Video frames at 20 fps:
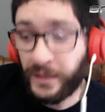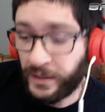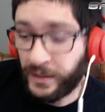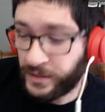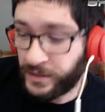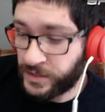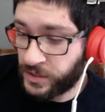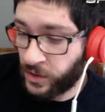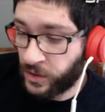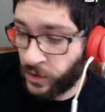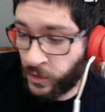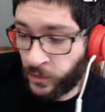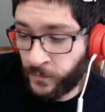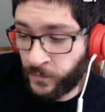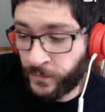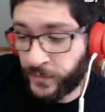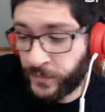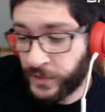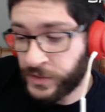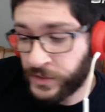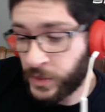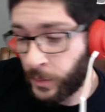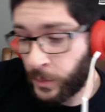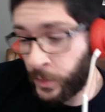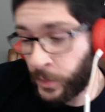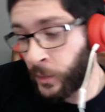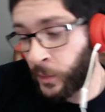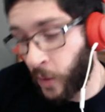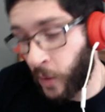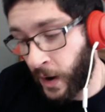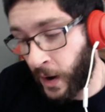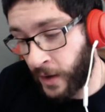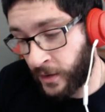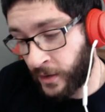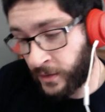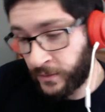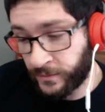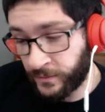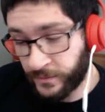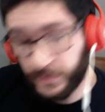so the Tobey
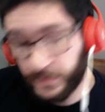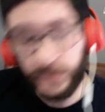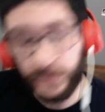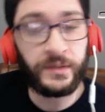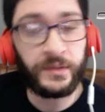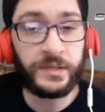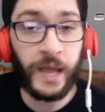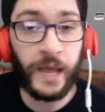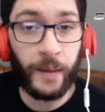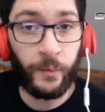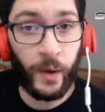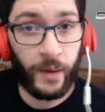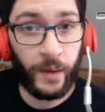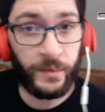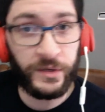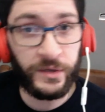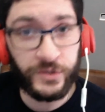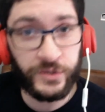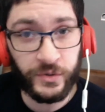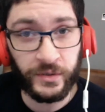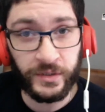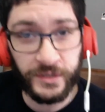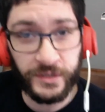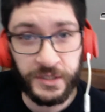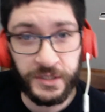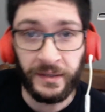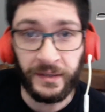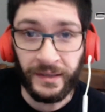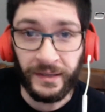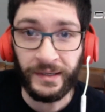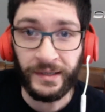Maguire Sam Raimi trilogy.